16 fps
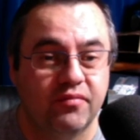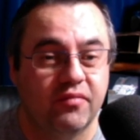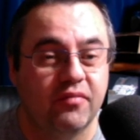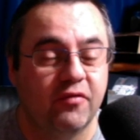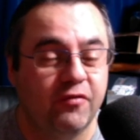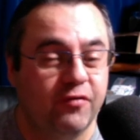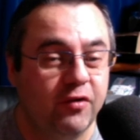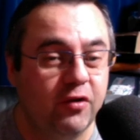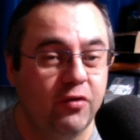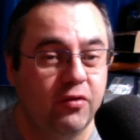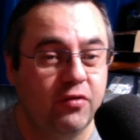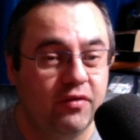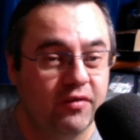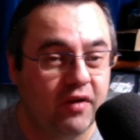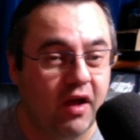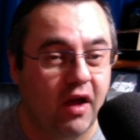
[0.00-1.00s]
food,
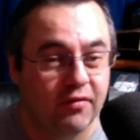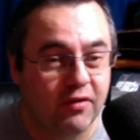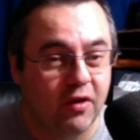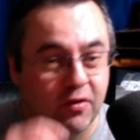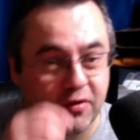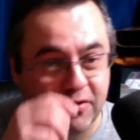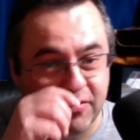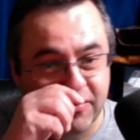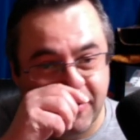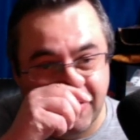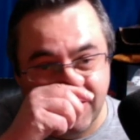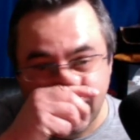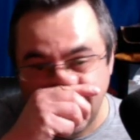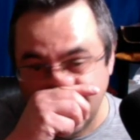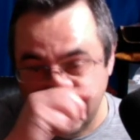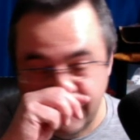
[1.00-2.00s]
I've noticed, is
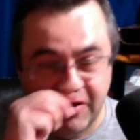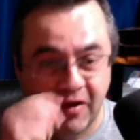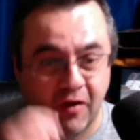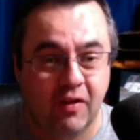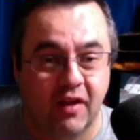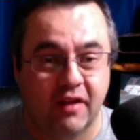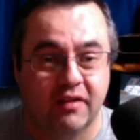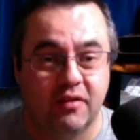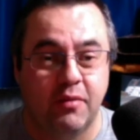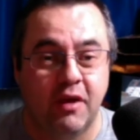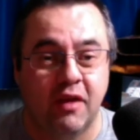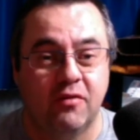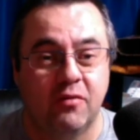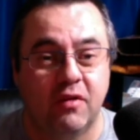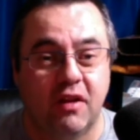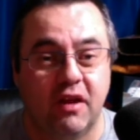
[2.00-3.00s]
what y'all like the
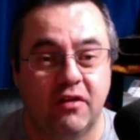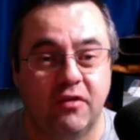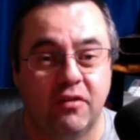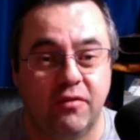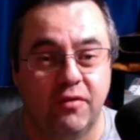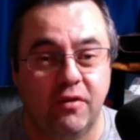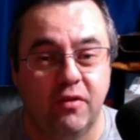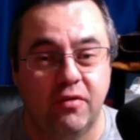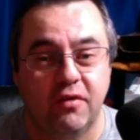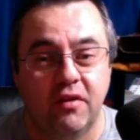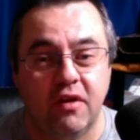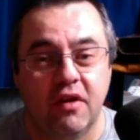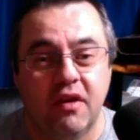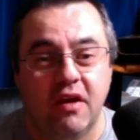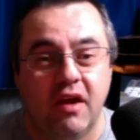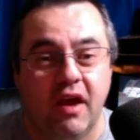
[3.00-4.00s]
best when I do the food
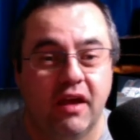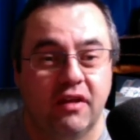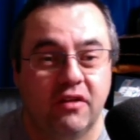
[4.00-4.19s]
and the